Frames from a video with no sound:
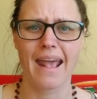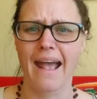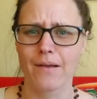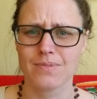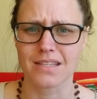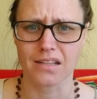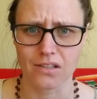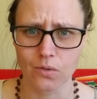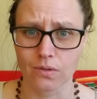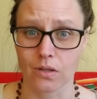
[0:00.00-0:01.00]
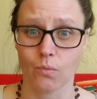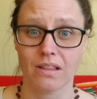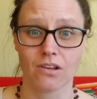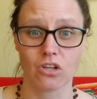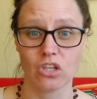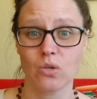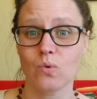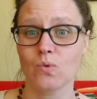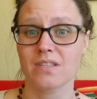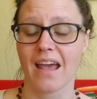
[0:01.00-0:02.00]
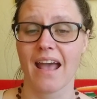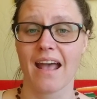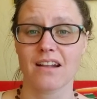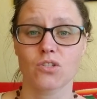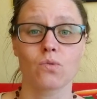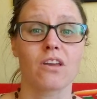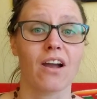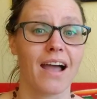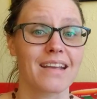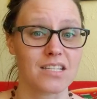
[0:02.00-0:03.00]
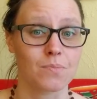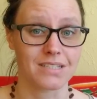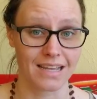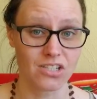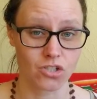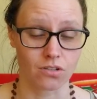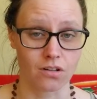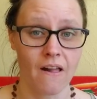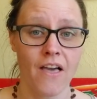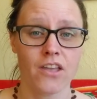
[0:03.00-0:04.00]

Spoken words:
Absolutely, when they're used to their highest potential.